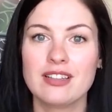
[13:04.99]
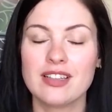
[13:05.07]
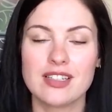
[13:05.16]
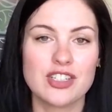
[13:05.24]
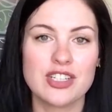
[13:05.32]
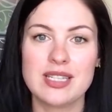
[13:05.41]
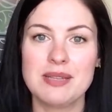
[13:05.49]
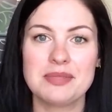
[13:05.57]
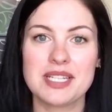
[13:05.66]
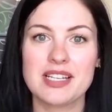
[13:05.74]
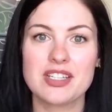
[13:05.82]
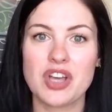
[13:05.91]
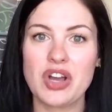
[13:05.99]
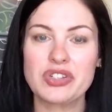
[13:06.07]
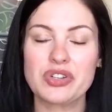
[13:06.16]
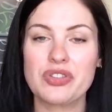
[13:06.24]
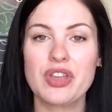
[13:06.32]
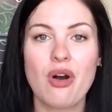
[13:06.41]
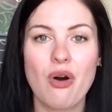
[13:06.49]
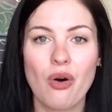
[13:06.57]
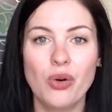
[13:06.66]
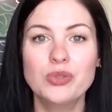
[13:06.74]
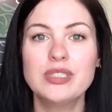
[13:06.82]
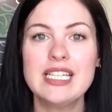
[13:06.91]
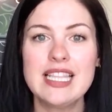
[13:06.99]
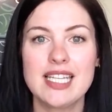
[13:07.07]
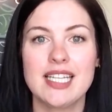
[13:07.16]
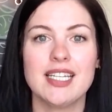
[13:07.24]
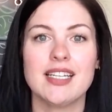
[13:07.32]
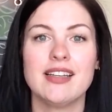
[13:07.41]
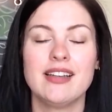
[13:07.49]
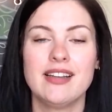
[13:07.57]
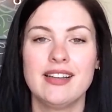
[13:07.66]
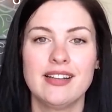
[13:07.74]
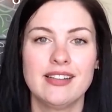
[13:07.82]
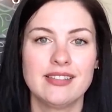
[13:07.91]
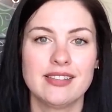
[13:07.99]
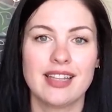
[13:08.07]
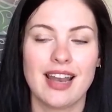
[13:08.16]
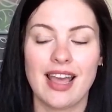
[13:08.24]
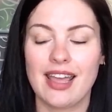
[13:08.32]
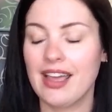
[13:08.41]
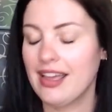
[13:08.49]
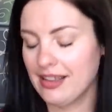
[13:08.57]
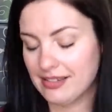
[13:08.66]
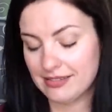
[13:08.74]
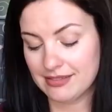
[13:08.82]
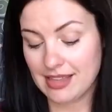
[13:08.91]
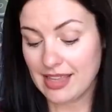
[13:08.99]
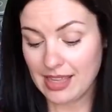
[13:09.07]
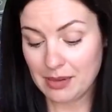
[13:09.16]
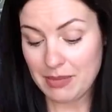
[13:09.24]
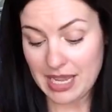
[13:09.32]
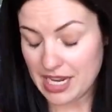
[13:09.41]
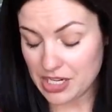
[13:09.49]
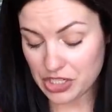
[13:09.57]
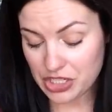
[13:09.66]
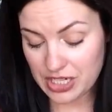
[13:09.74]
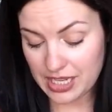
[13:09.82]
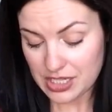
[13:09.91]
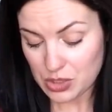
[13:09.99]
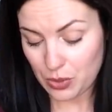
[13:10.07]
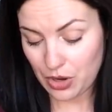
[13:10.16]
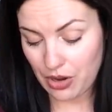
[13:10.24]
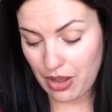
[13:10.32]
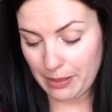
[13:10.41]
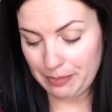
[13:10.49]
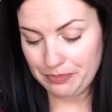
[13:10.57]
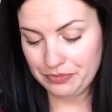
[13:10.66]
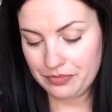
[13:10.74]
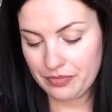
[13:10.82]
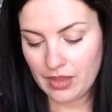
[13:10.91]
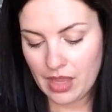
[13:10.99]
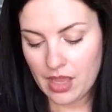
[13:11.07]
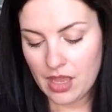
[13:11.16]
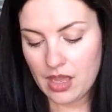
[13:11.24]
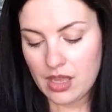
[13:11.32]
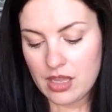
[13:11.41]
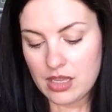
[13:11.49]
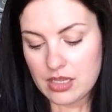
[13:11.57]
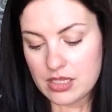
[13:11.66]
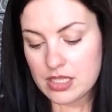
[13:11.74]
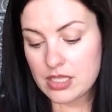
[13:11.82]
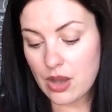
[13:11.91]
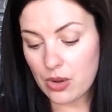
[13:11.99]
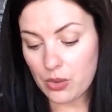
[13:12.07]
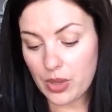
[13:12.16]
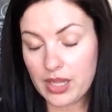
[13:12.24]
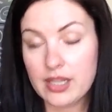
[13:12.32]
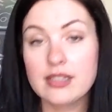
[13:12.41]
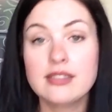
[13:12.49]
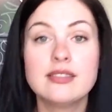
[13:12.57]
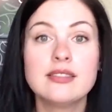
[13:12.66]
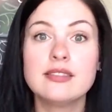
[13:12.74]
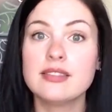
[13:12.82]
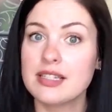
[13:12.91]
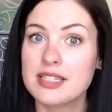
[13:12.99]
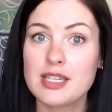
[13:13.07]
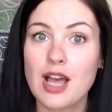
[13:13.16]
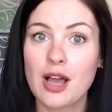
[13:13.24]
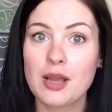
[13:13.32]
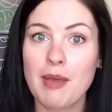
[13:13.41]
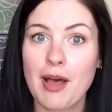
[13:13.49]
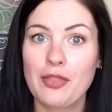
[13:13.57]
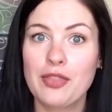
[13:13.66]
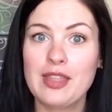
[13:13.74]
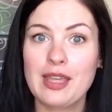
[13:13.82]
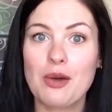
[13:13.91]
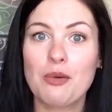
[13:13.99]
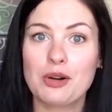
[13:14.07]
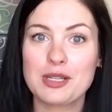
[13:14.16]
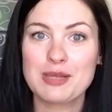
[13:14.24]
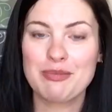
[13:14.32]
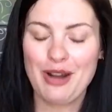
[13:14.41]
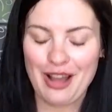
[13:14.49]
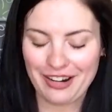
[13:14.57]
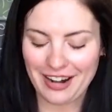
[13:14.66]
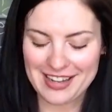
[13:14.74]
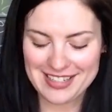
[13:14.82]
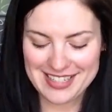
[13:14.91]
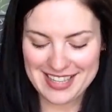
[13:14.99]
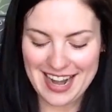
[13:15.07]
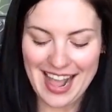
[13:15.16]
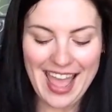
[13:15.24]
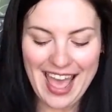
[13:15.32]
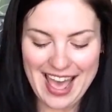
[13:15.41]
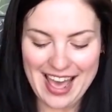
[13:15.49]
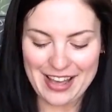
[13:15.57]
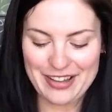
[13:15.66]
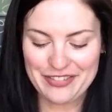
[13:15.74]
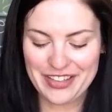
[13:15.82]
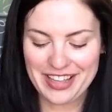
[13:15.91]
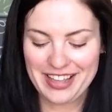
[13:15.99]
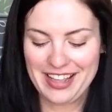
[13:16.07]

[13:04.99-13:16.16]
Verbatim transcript: It just seems like socks are the only thing that I can manage to get to work on. So let's talk about the works in progress that I have.